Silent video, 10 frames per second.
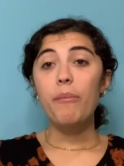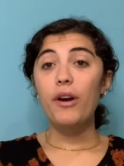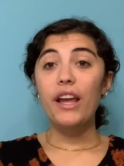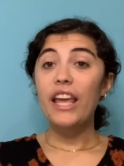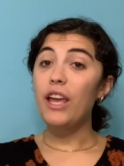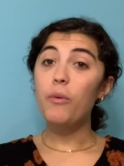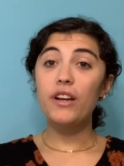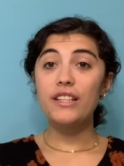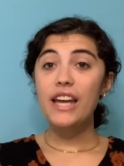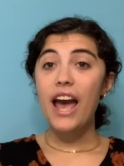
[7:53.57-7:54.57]
but he would
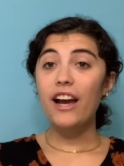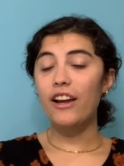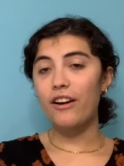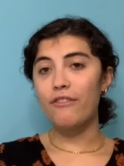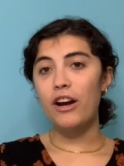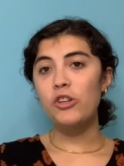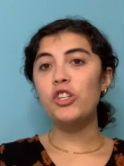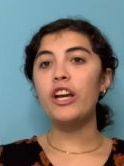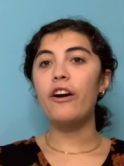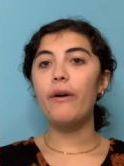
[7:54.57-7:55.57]
attack
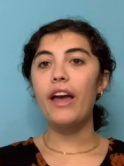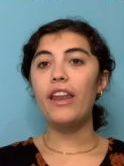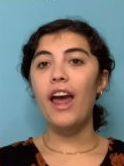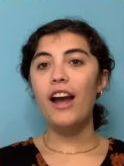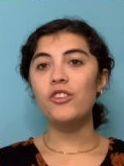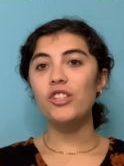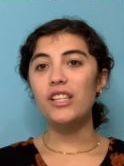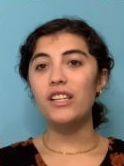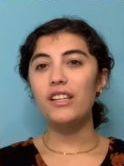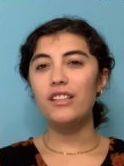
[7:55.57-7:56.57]
Caravaggio and
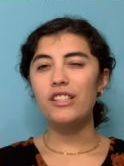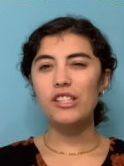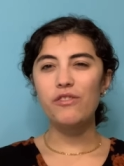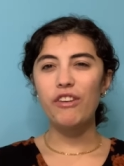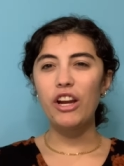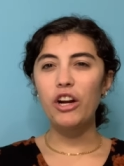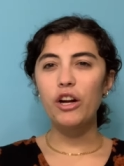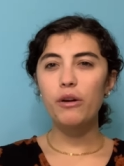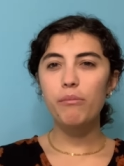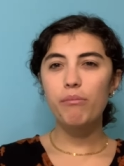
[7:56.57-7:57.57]
actually
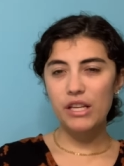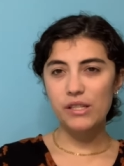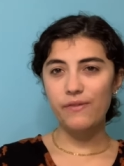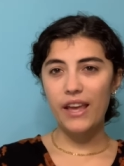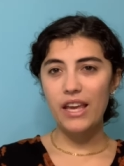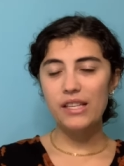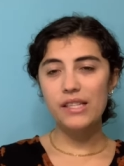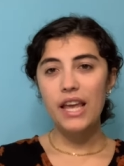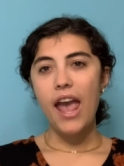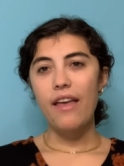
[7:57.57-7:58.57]
disfigure his
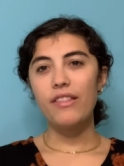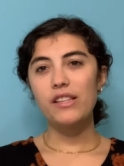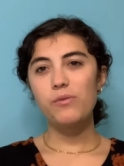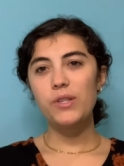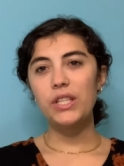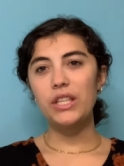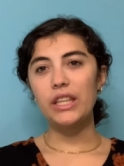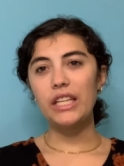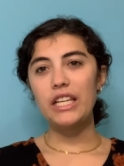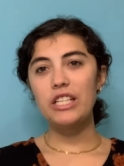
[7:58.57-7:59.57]
face, and this would
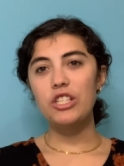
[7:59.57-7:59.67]
lead